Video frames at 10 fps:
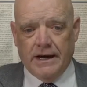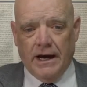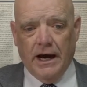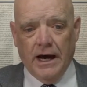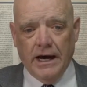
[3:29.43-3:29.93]

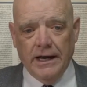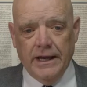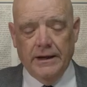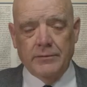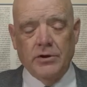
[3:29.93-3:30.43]
I
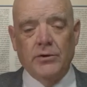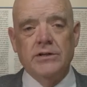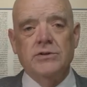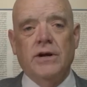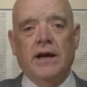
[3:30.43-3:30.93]
am going
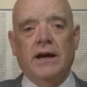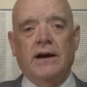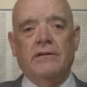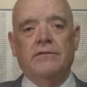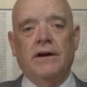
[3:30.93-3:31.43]
to
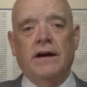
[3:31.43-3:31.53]
have